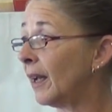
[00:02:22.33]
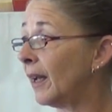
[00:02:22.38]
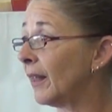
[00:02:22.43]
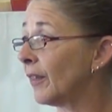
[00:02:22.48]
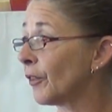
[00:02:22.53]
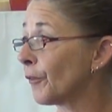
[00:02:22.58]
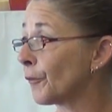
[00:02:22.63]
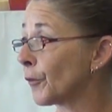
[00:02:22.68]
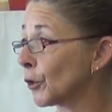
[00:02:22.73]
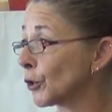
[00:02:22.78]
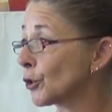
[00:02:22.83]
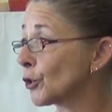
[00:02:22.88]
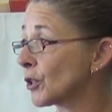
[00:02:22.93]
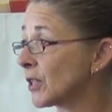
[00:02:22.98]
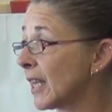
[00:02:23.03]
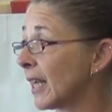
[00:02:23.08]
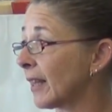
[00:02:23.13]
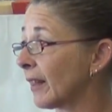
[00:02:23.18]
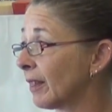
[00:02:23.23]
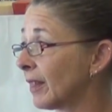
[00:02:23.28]
and the first or
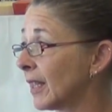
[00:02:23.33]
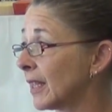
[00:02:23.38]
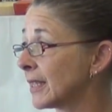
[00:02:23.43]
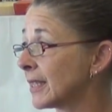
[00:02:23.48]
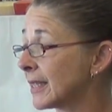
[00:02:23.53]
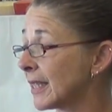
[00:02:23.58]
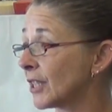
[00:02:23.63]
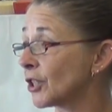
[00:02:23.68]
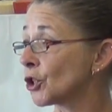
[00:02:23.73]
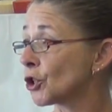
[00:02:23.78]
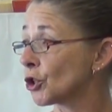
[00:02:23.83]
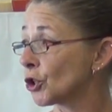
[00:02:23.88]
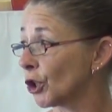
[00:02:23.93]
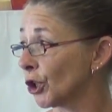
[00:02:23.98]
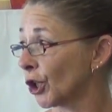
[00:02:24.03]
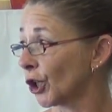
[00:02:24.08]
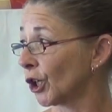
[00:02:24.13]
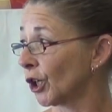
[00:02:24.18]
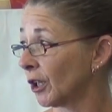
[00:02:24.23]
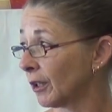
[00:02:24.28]
second thing says
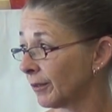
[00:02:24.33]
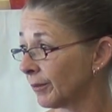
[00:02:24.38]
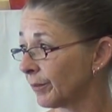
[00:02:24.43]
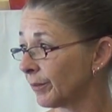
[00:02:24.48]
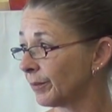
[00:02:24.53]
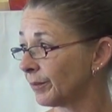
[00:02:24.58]
sugar.